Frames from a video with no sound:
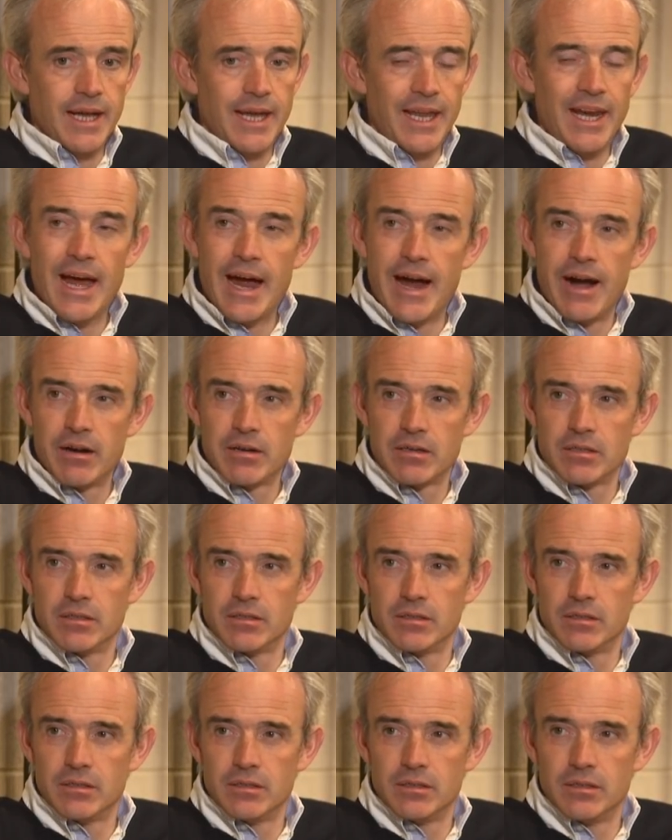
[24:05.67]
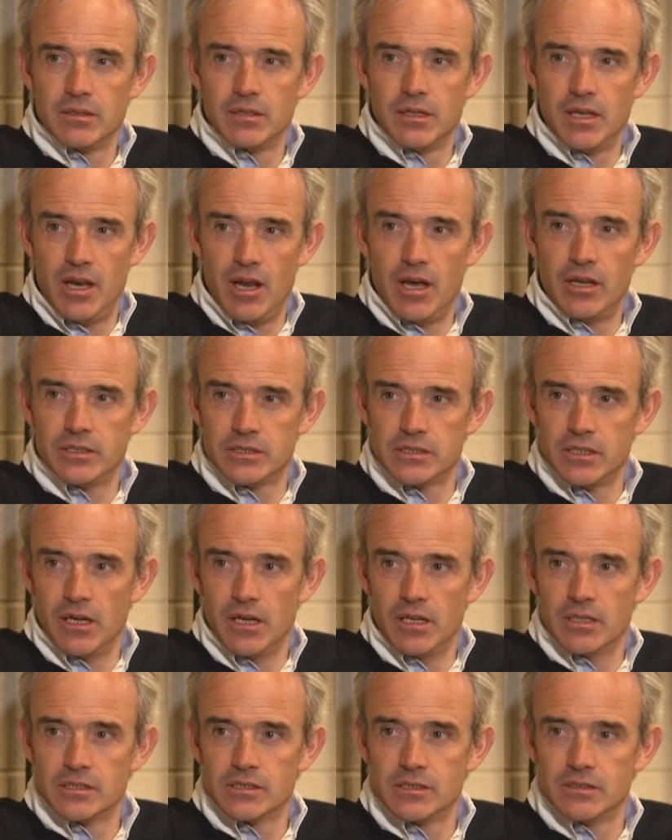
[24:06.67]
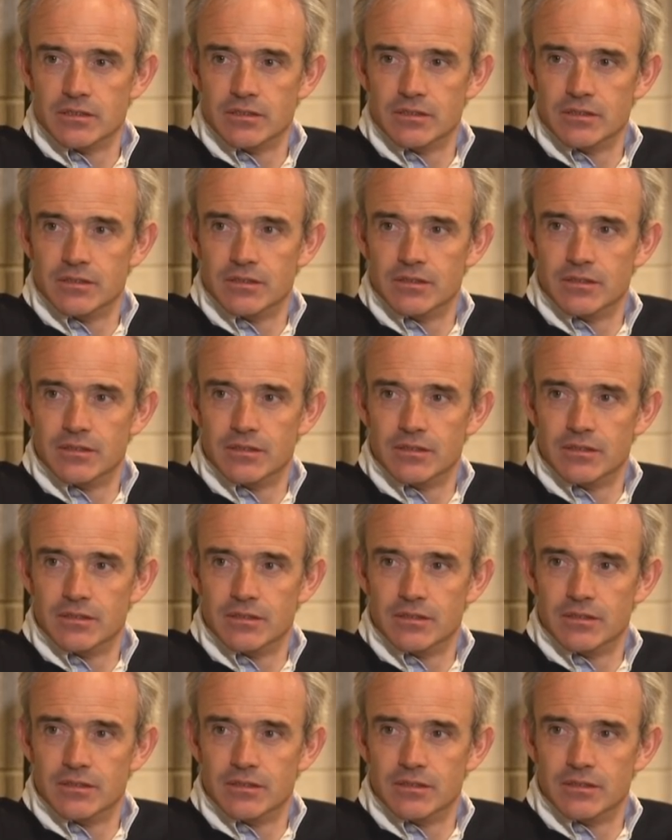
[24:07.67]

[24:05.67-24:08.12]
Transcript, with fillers: an art mm. and not a science. Yeah.